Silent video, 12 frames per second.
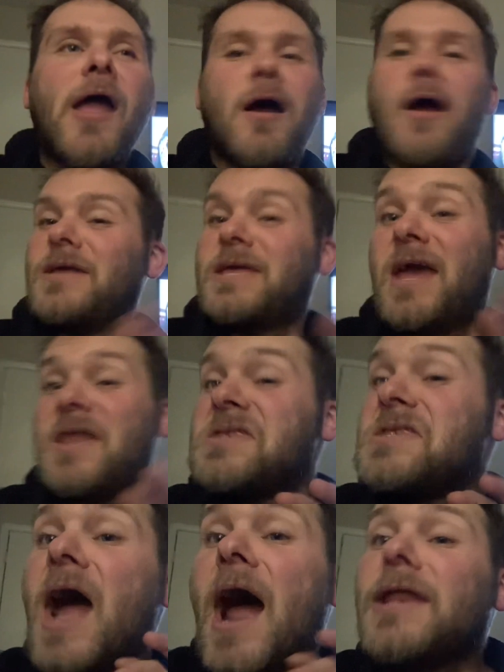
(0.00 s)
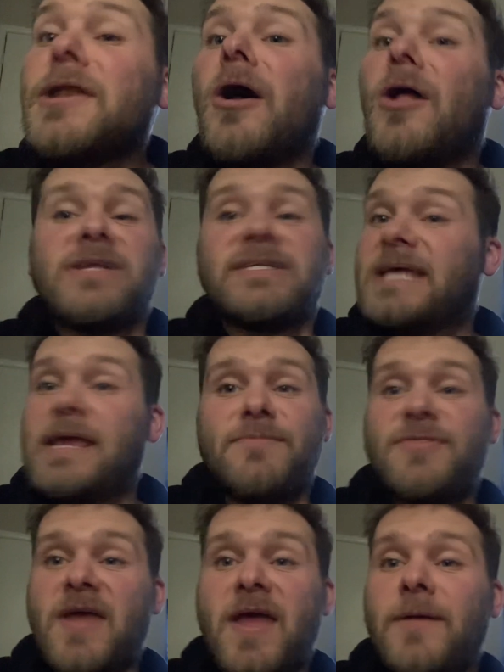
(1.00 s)
Again, not at all the same
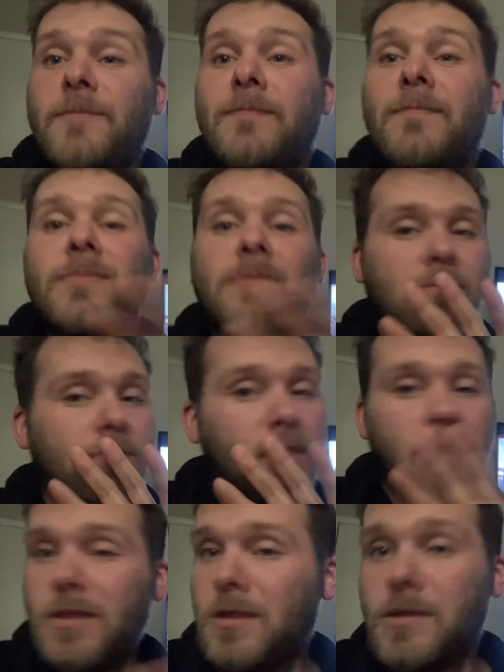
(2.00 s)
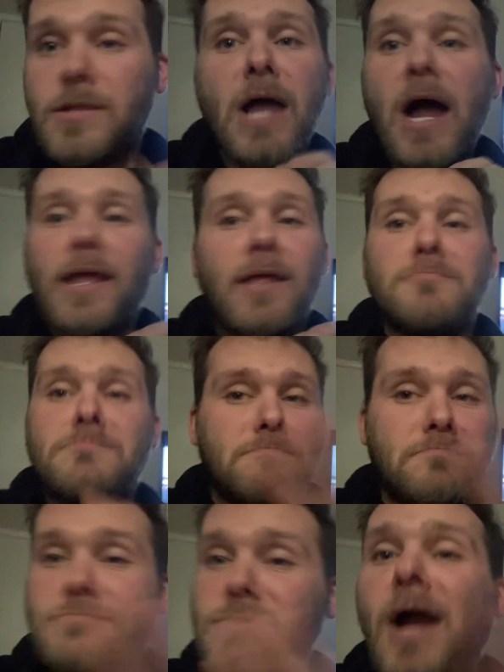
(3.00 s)
thing. Not
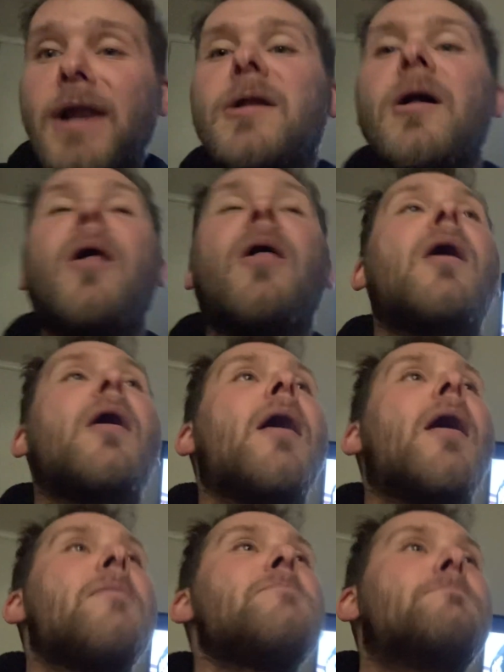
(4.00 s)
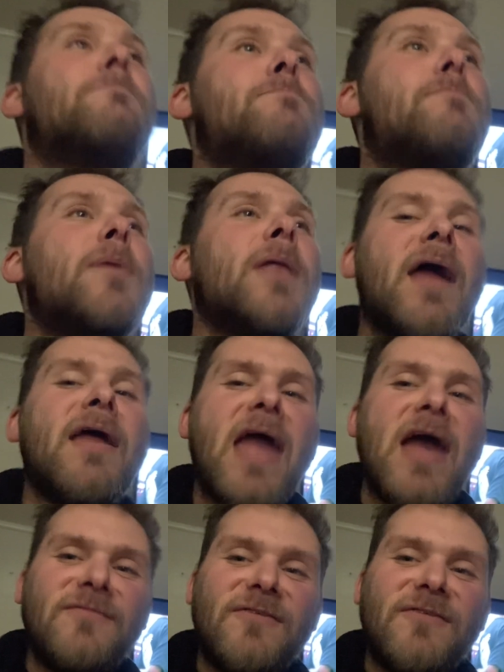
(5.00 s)
at all. But I have a